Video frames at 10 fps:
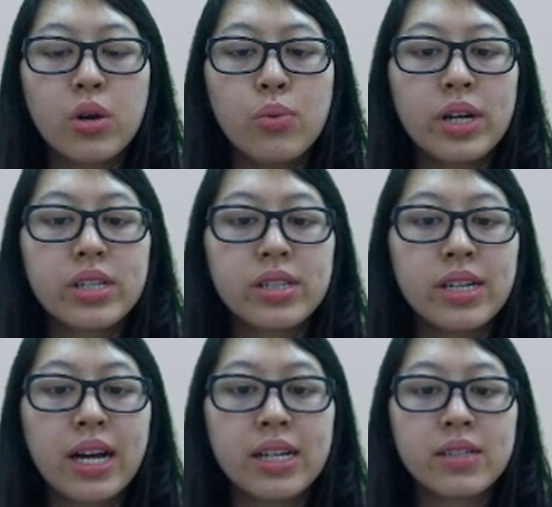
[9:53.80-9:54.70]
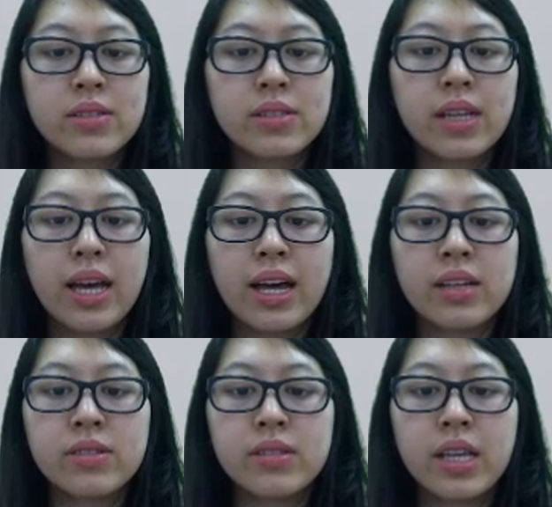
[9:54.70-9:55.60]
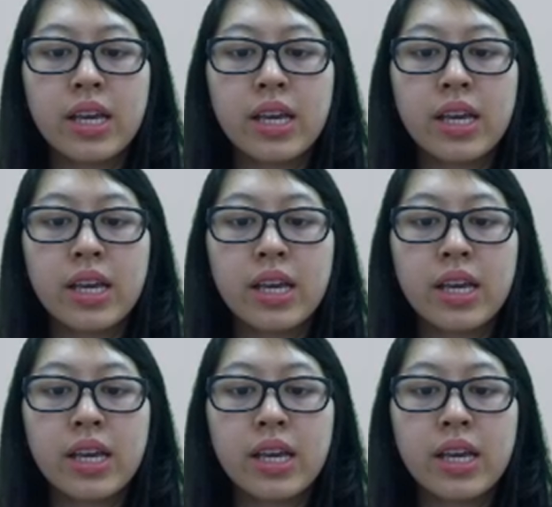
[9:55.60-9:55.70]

recognized as